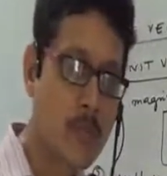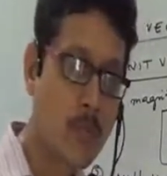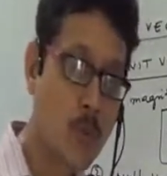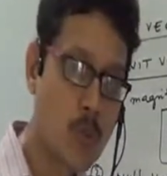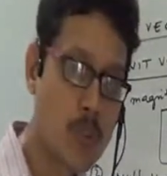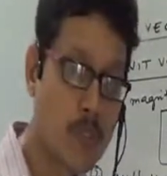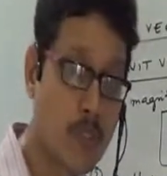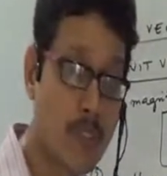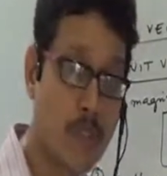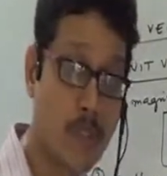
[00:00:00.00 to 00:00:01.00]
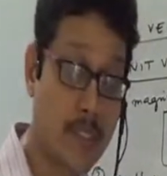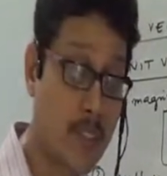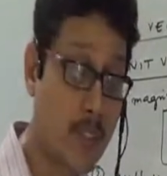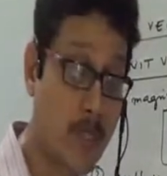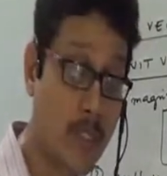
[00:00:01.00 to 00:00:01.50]
So force is a
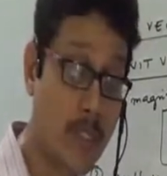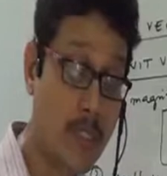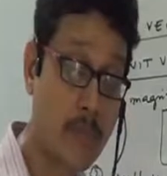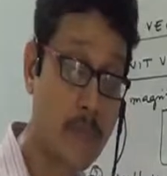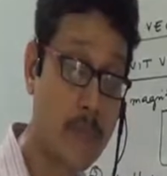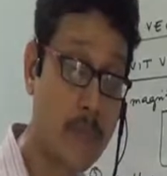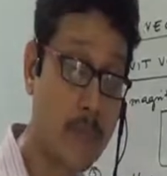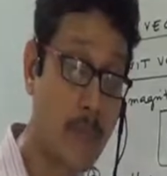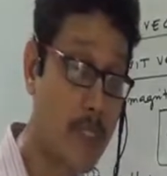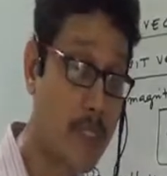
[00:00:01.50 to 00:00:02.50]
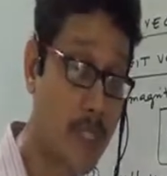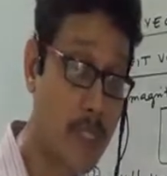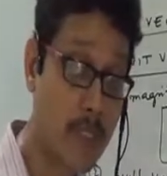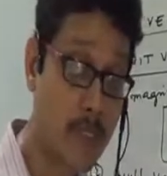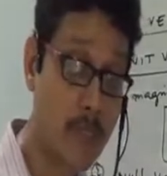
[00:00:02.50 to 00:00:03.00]
vector quantity, but
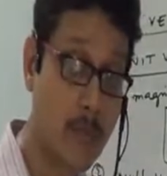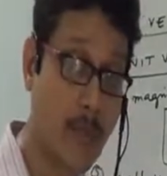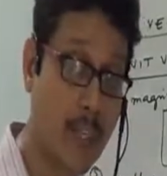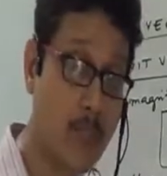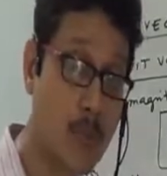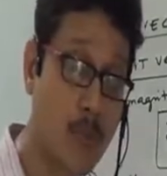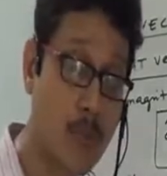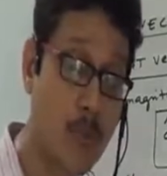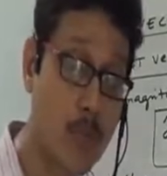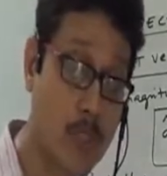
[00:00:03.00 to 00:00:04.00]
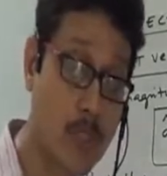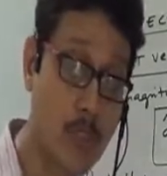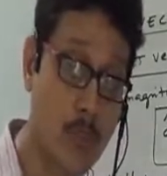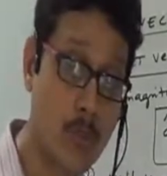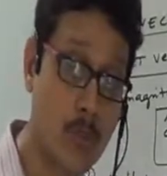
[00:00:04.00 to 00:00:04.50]
their magnitude of
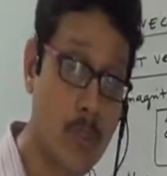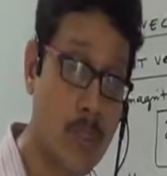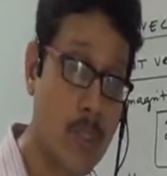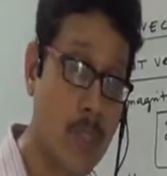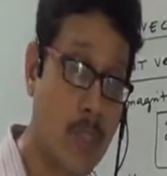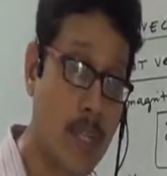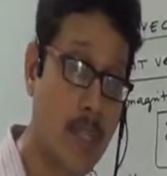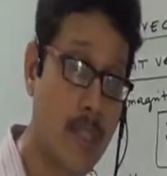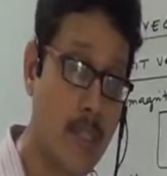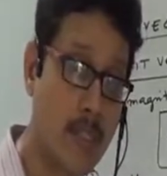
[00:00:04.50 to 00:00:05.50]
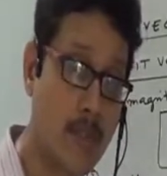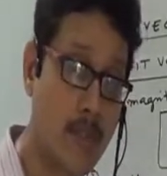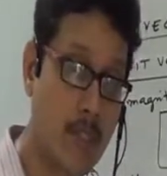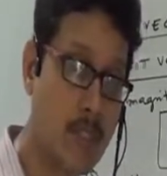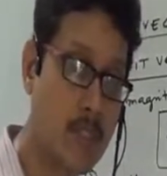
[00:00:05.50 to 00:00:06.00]
force is 0. then
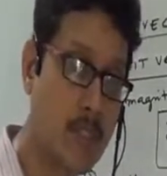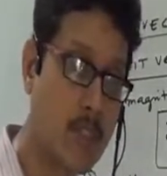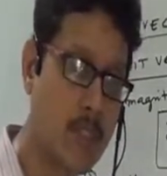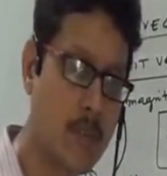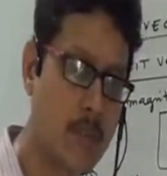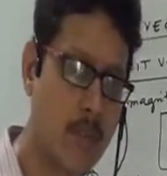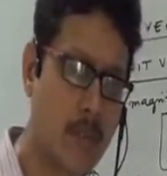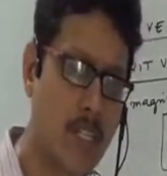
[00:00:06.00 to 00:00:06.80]
it is